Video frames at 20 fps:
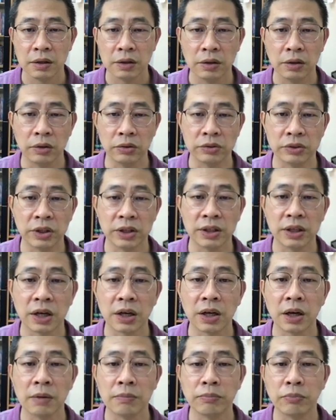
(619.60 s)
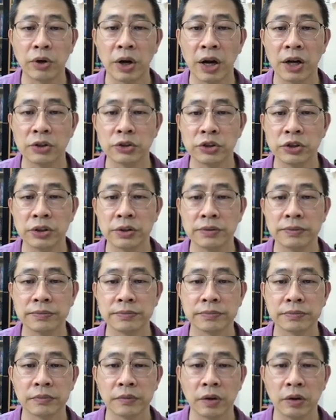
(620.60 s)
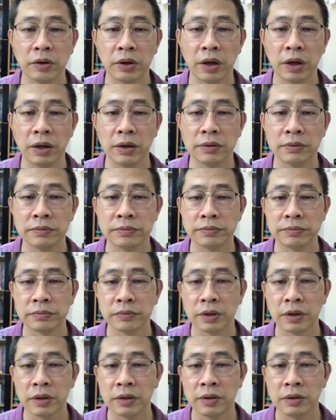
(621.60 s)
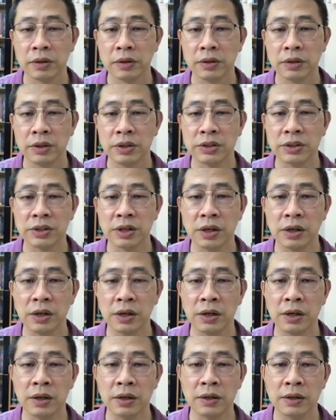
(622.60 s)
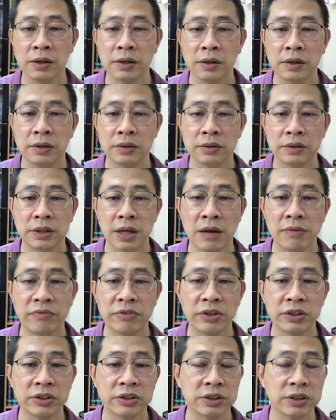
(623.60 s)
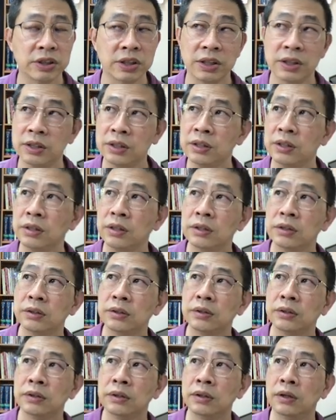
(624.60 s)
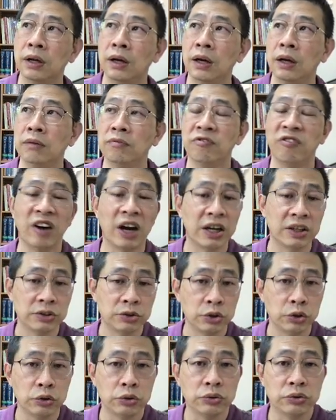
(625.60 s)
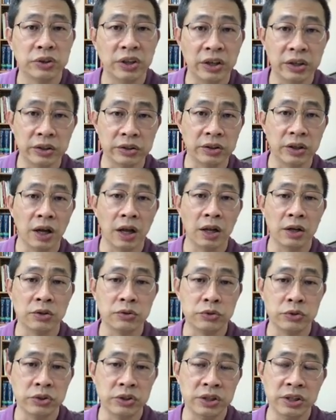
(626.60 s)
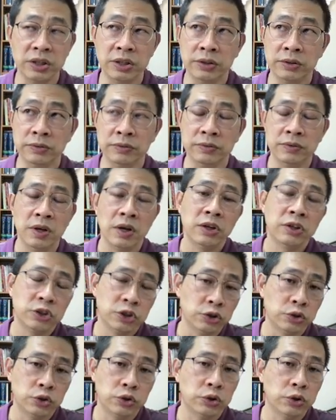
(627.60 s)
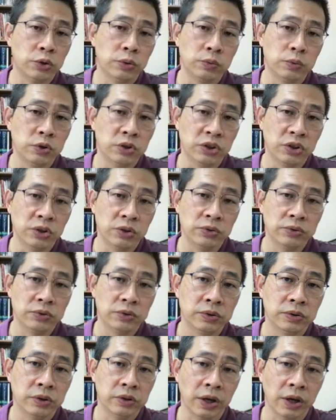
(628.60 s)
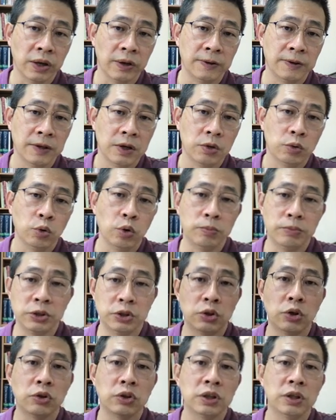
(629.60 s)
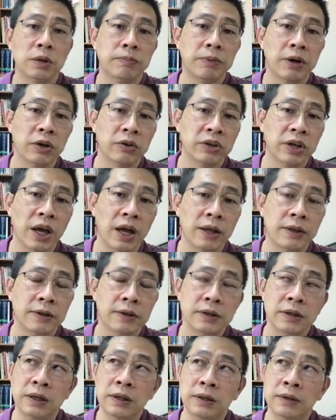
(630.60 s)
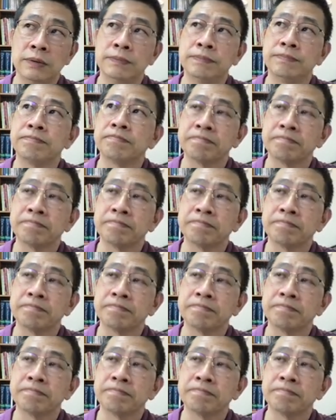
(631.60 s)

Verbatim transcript: or data compression okay is a uh, definitely uh, vital technology in digital world okay we'll be talking about that in